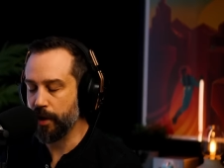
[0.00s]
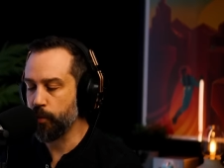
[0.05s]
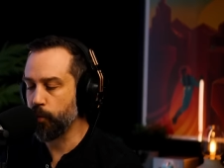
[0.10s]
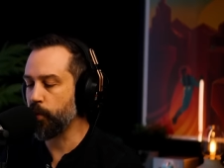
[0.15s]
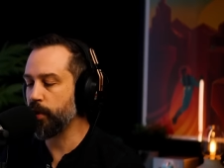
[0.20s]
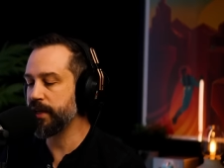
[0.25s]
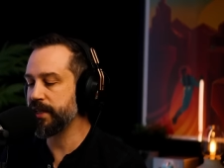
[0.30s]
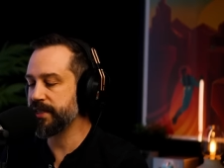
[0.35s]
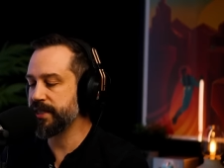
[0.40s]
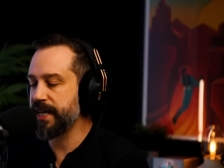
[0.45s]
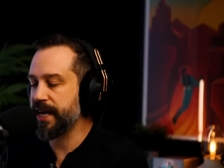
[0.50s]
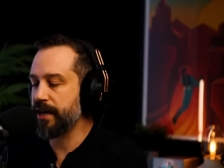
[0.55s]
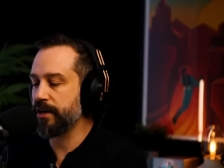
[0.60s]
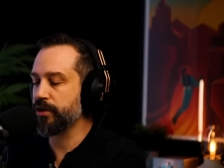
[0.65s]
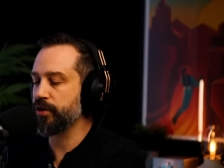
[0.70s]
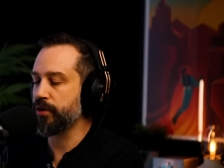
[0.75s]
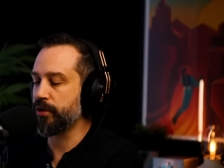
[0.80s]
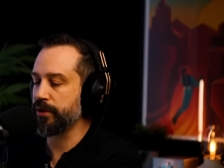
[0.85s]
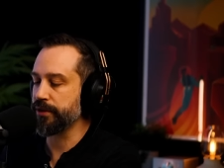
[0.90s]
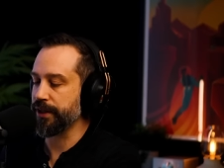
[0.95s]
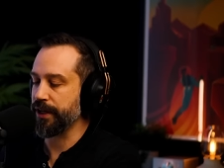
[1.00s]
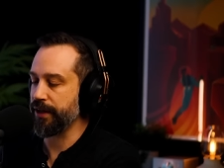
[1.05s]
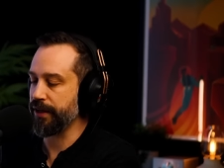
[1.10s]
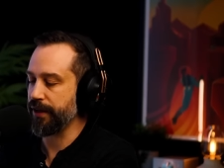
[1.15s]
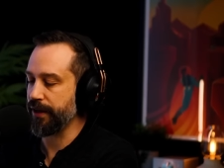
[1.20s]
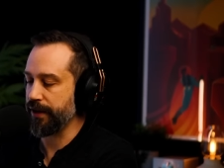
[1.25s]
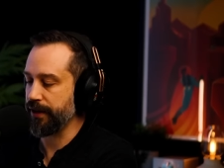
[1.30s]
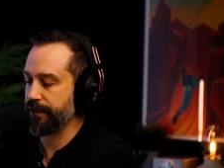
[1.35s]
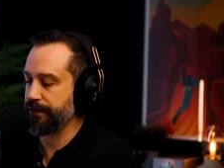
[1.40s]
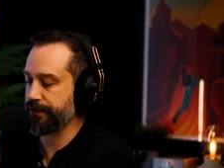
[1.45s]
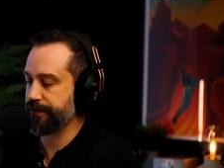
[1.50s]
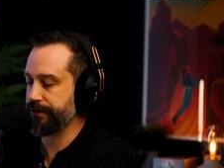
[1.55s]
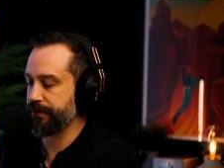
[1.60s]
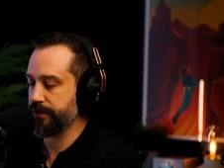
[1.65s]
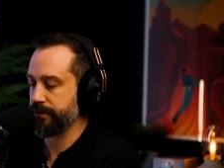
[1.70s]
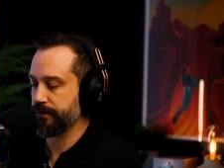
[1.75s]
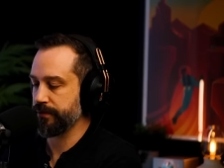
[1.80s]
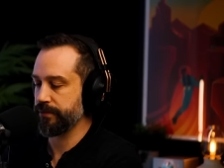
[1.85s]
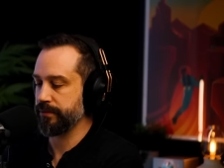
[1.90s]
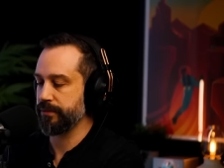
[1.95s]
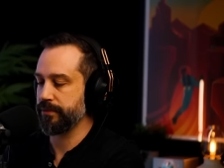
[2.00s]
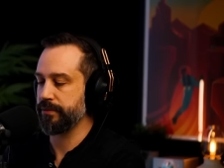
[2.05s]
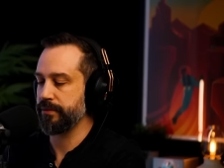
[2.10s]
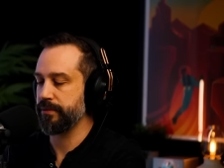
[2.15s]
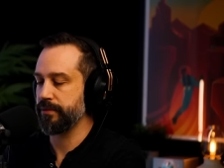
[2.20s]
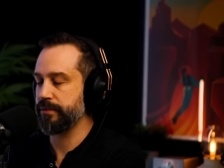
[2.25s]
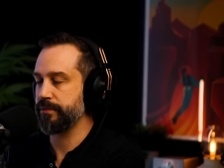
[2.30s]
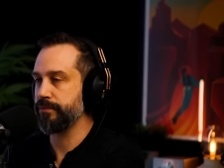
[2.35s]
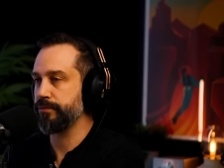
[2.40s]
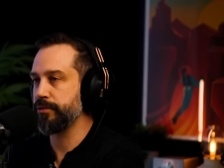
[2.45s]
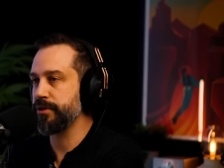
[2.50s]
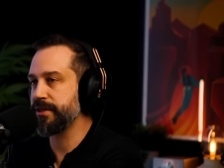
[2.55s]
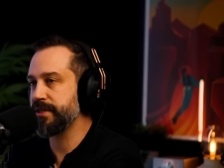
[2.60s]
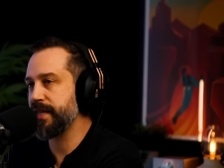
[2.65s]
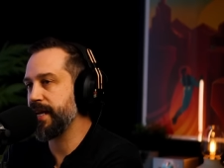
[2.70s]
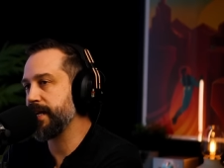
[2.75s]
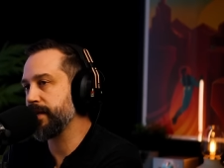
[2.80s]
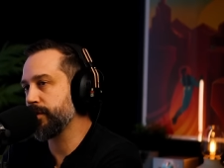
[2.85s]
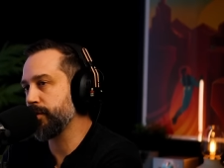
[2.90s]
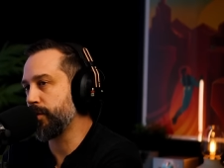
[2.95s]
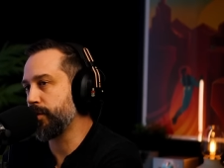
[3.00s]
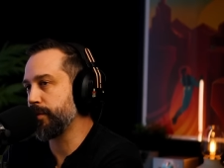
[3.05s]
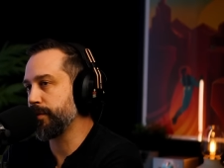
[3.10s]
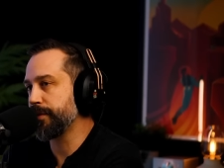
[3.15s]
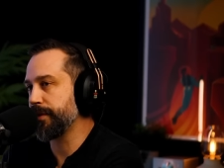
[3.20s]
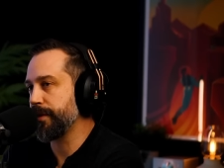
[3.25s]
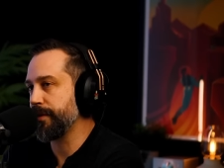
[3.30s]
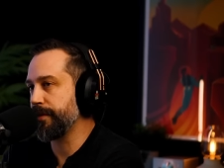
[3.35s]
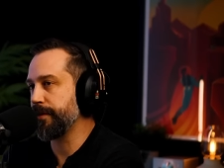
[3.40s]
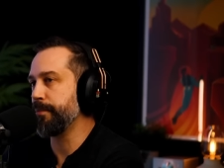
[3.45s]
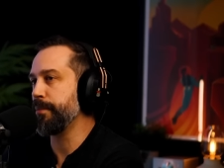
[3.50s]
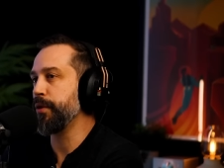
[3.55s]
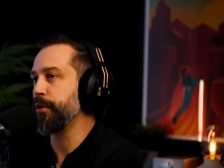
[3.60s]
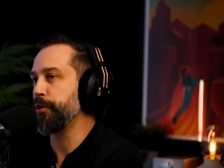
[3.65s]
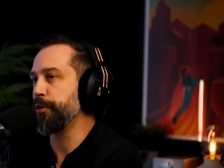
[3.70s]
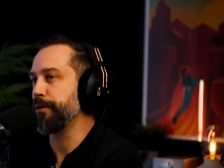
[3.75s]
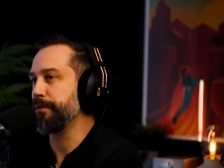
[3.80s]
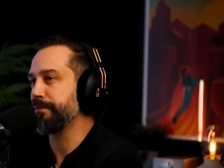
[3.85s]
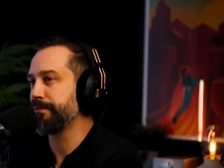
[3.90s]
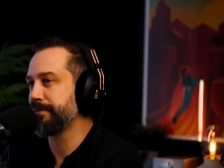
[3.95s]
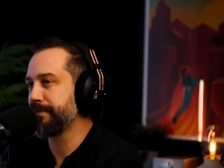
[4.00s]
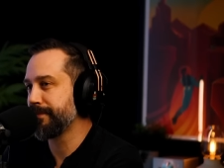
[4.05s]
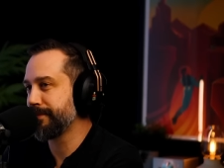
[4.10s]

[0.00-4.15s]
what is now called Earth was then called the moon.